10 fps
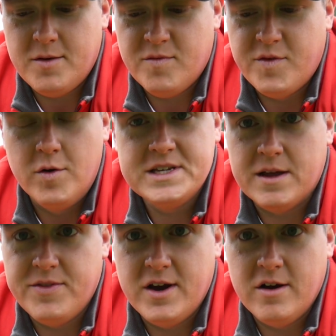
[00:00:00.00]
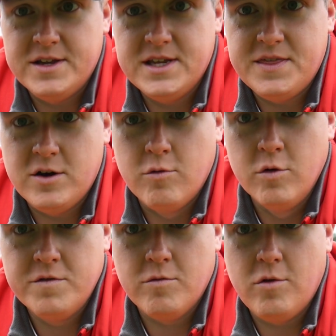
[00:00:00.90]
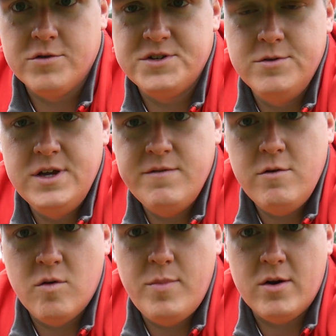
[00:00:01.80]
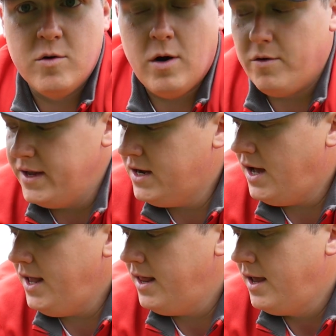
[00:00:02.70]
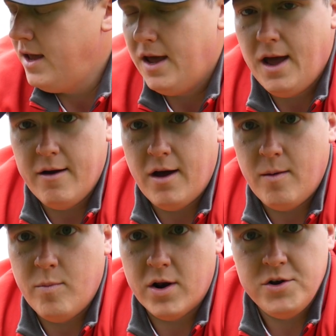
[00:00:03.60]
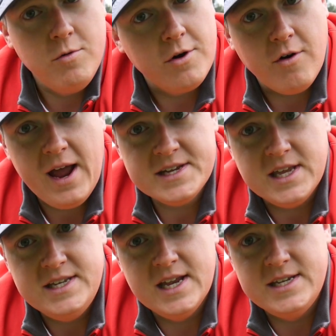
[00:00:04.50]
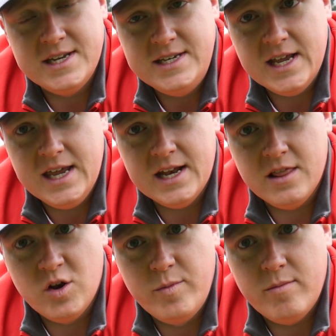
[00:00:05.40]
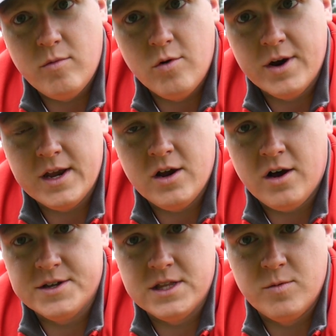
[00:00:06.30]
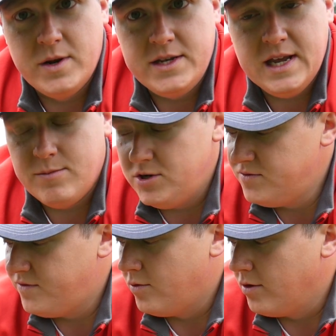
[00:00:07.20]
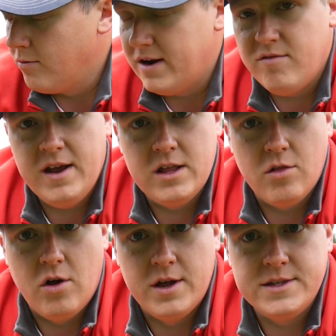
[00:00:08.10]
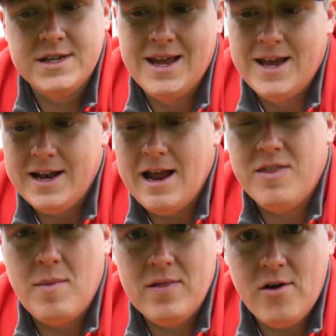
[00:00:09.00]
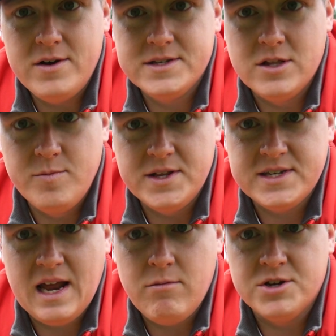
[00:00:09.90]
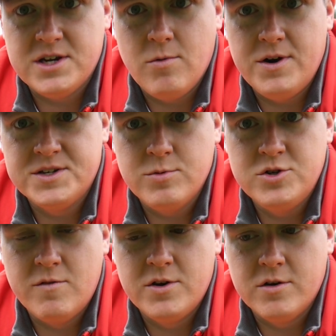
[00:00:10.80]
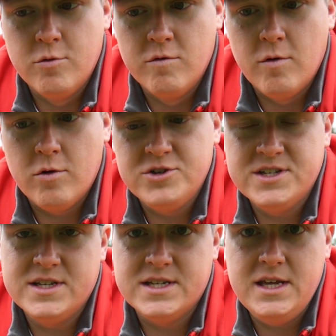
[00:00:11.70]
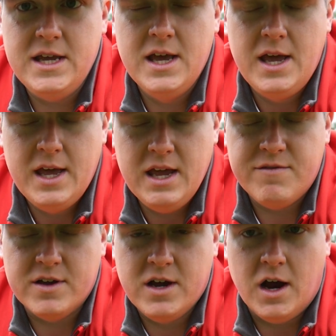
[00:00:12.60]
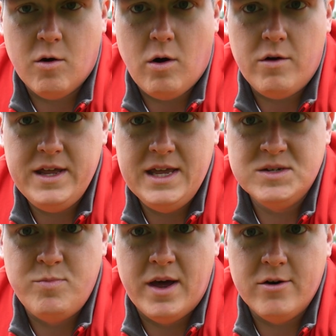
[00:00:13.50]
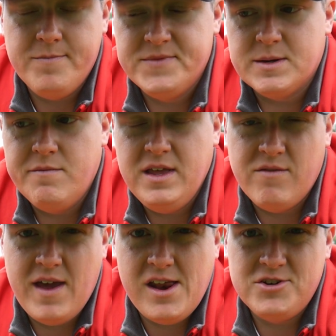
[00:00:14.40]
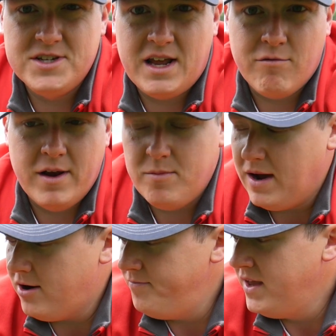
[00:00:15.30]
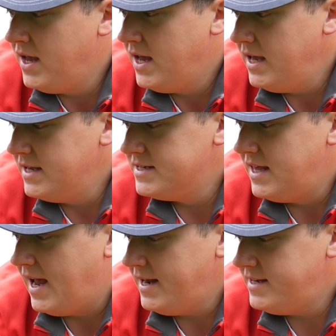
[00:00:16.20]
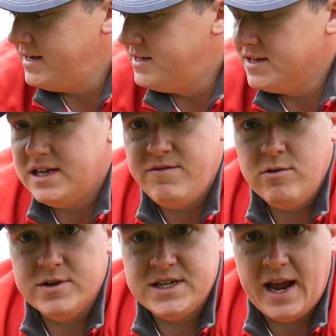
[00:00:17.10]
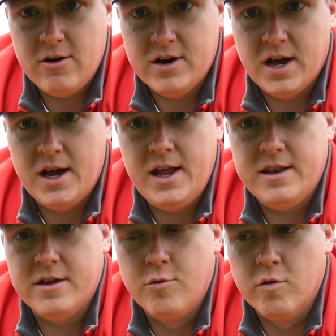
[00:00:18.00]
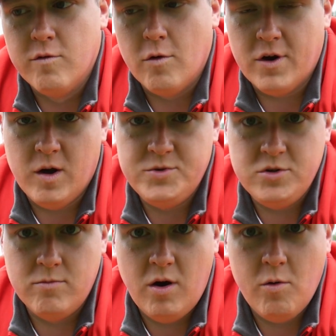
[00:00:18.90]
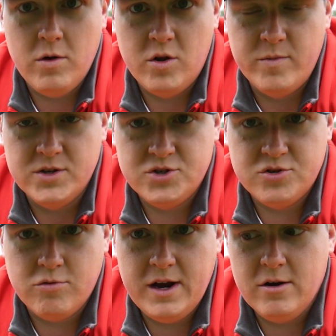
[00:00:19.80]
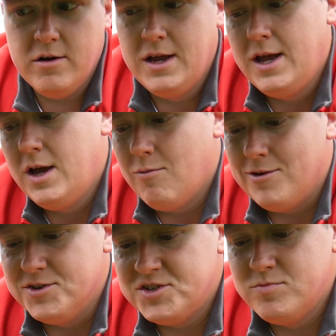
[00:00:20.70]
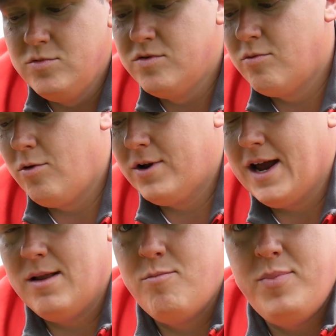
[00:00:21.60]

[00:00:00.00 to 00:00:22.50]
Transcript: folks out there is that the grooved rollers do give you a better quality cut, but on newer grass they tend to dig in a little bit more. It can cause a little bit of damage for renovated lawns. Now that my lawn is a little bit established, I wanted to switch over to the groove roller just to see if the cut quality is better. Some of the advantages that I've read about is that it does give you a tighter cut. The groove roller helps you mow a little bit straighter, while the smooth roller kind of